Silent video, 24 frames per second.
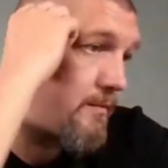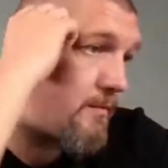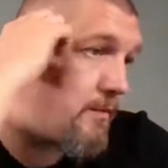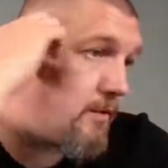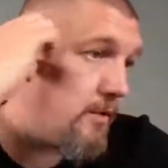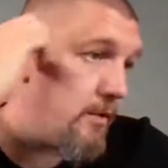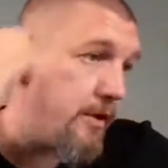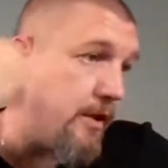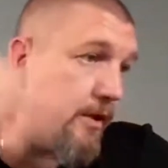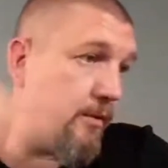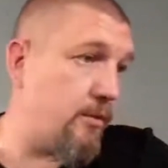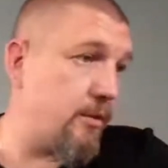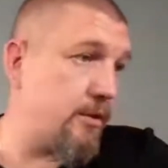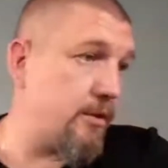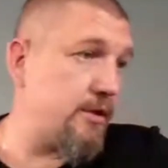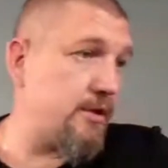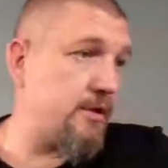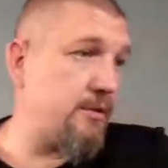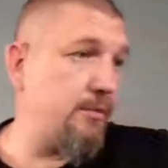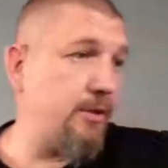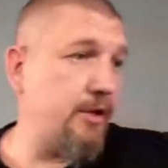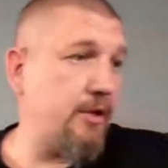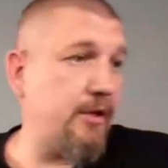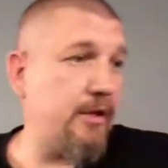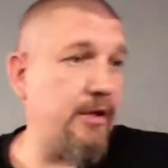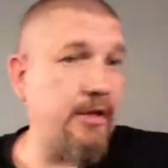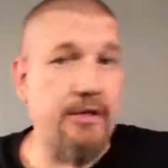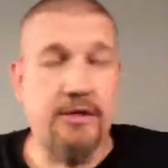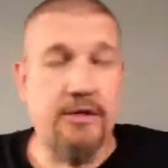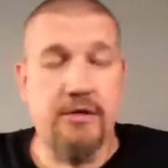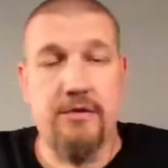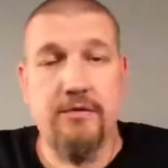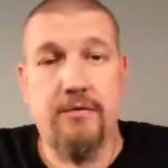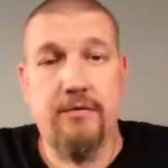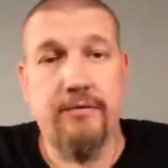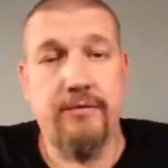Okay, what is the middle
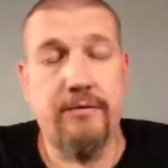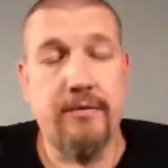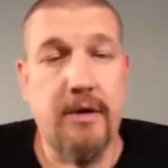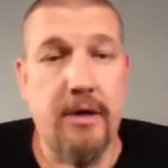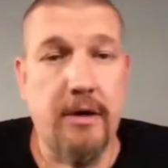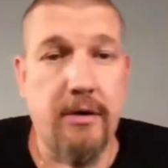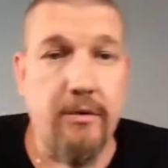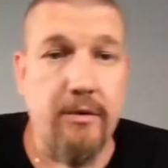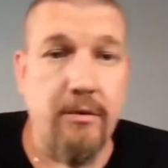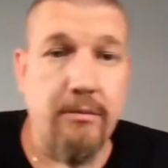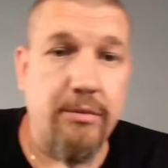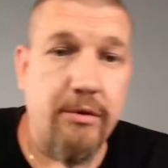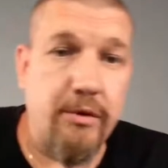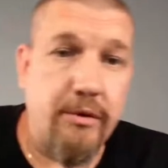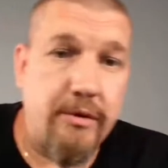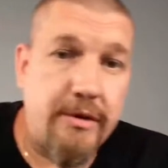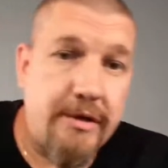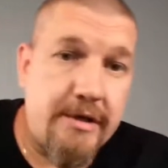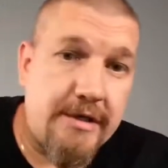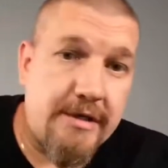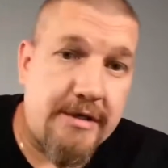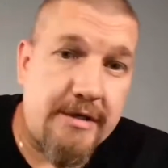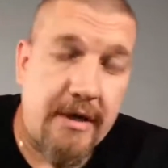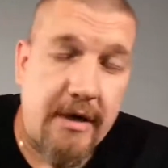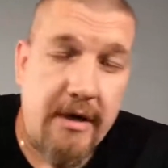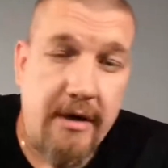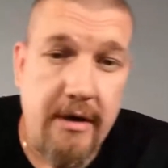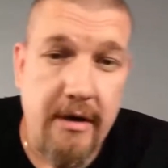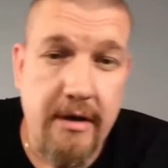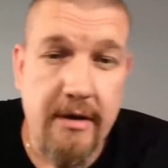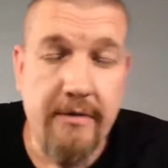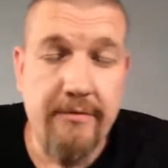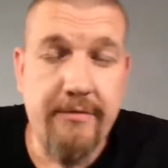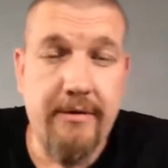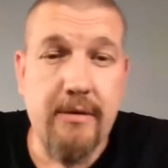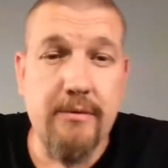ages of our employees?
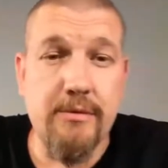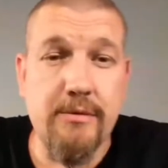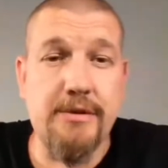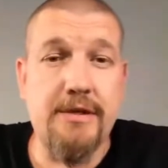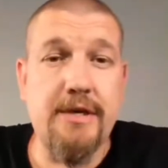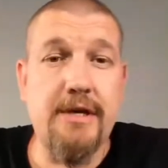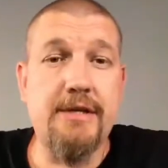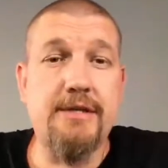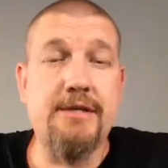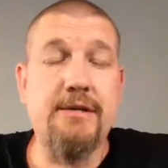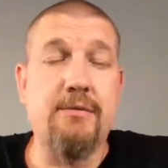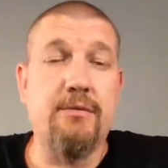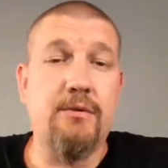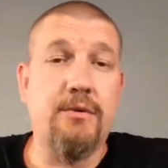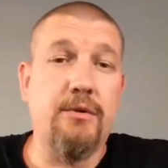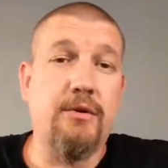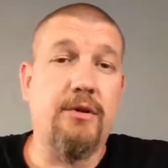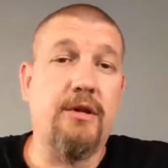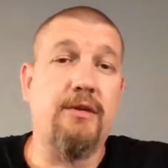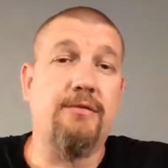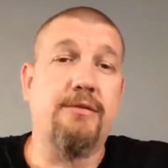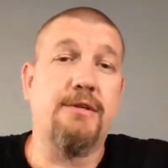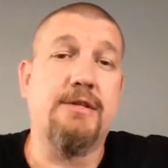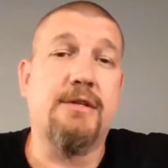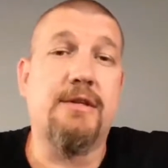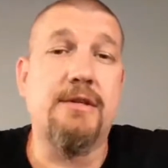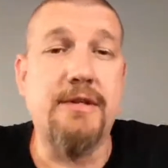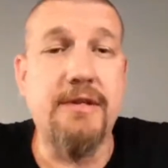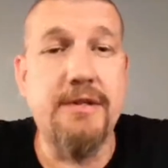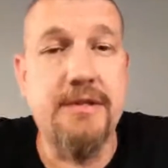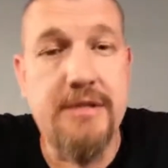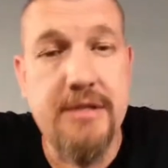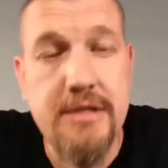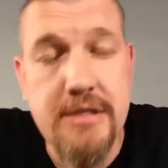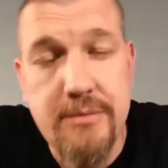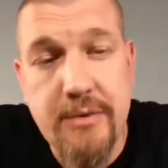If I was guessing, we don't have the
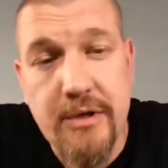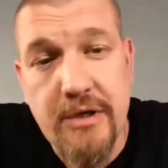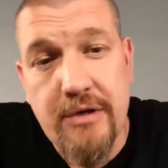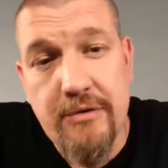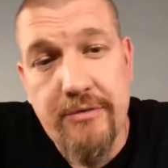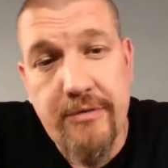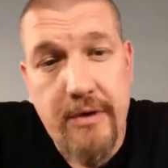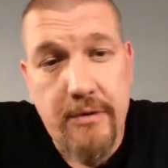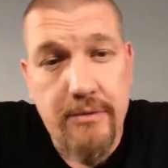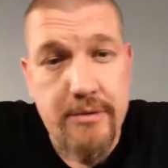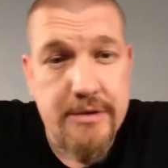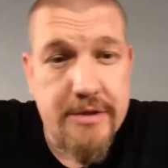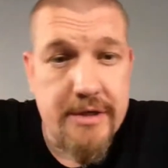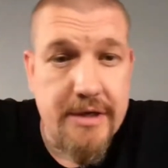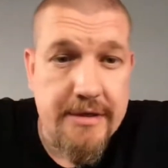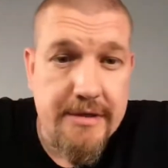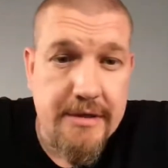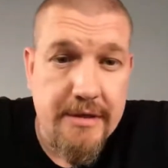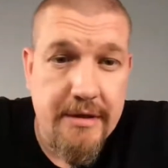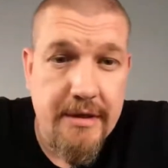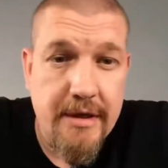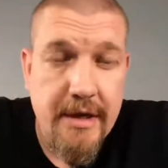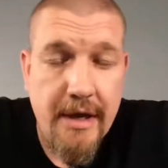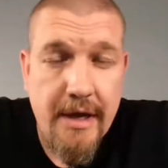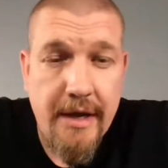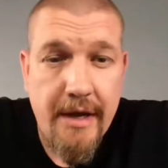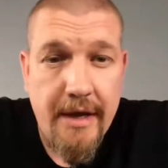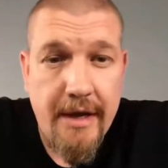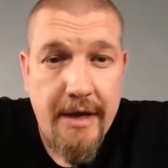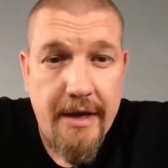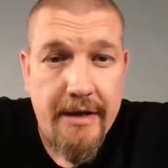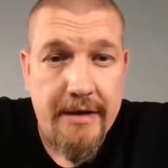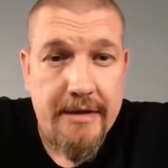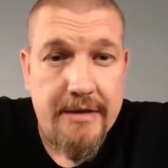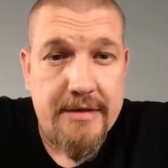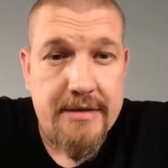statistics, but if I was guessing,
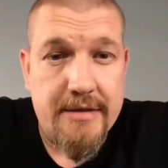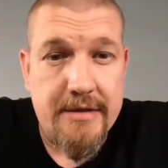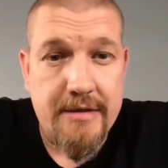it's